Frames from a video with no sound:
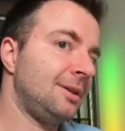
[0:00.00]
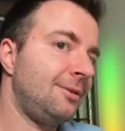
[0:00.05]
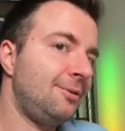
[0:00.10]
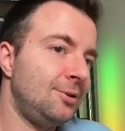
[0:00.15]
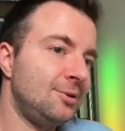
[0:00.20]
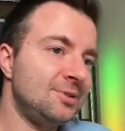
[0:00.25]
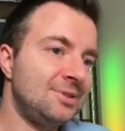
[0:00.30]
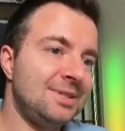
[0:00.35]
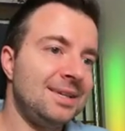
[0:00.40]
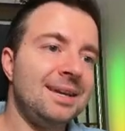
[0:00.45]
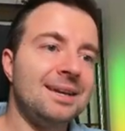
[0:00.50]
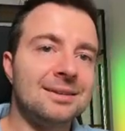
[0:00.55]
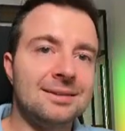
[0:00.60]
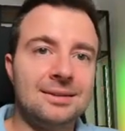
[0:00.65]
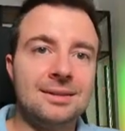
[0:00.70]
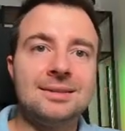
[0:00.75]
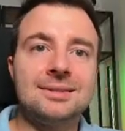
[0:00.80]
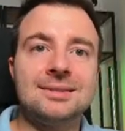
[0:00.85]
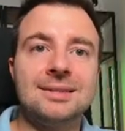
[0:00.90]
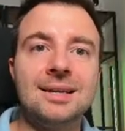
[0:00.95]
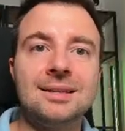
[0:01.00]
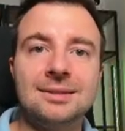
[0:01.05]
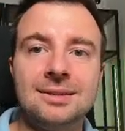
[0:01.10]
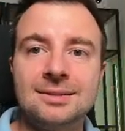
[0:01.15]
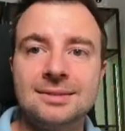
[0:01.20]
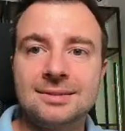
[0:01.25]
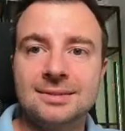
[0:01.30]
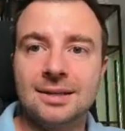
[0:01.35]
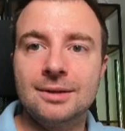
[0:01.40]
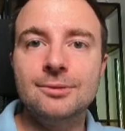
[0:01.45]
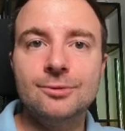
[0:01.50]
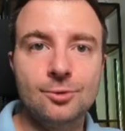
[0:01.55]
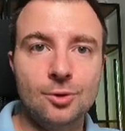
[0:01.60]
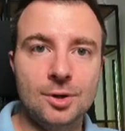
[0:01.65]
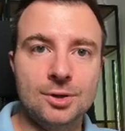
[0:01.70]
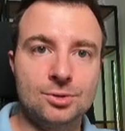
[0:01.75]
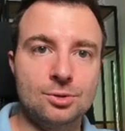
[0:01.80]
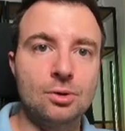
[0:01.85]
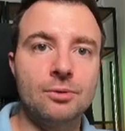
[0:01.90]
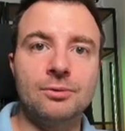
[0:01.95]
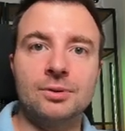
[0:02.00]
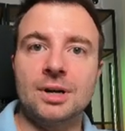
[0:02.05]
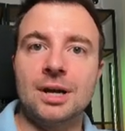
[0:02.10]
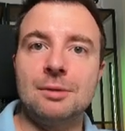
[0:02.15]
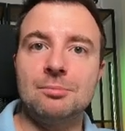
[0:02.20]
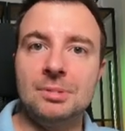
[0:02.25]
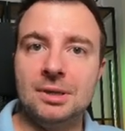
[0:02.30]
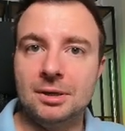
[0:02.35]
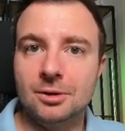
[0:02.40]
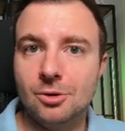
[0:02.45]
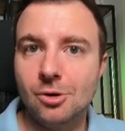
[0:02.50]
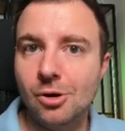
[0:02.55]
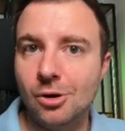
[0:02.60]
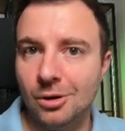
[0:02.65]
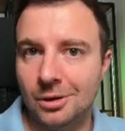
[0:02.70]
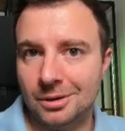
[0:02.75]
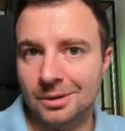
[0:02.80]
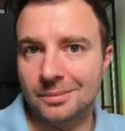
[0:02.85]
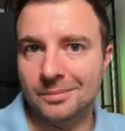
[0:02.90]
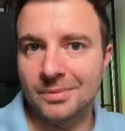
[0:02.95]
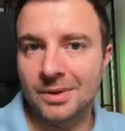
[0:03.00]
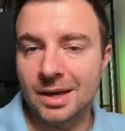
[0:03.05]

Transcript: If you're seeing this, then this is a voice over IP call.